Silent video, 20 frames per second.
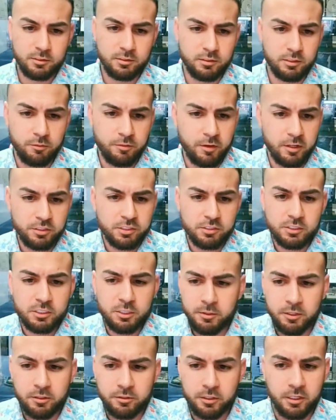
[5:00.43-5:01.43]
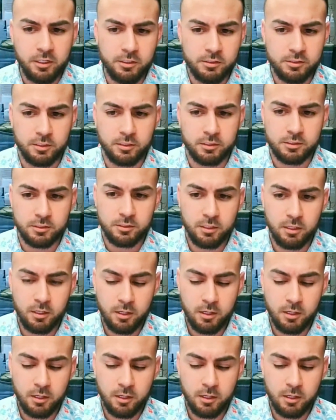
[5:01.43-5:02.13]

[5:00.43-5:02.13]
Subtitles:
Novations to me are the easiest